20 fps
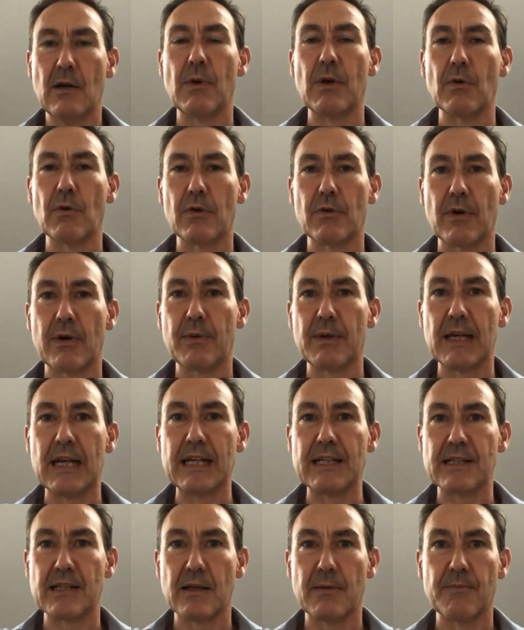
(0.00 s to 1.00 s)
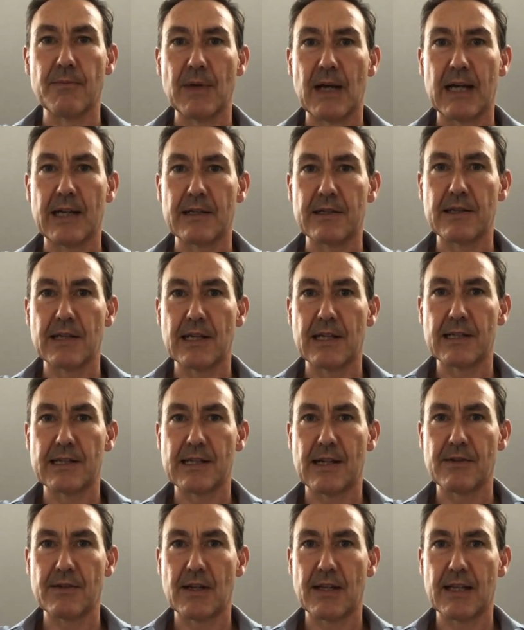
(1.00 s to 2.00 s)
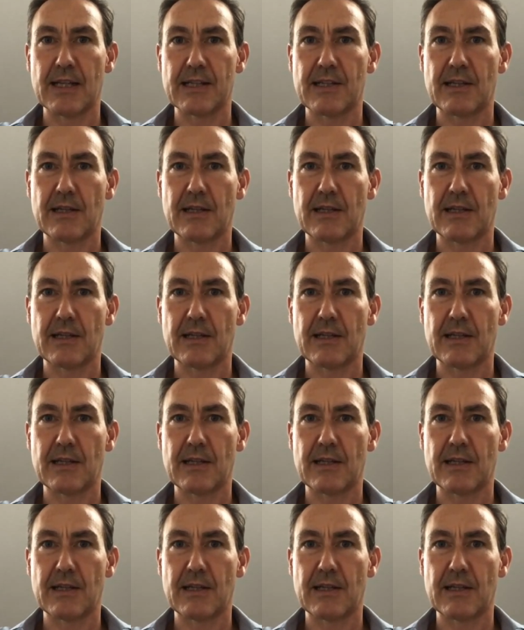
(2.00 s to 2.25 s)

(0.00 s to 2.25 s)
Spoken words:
we all agree we need them, and sounds like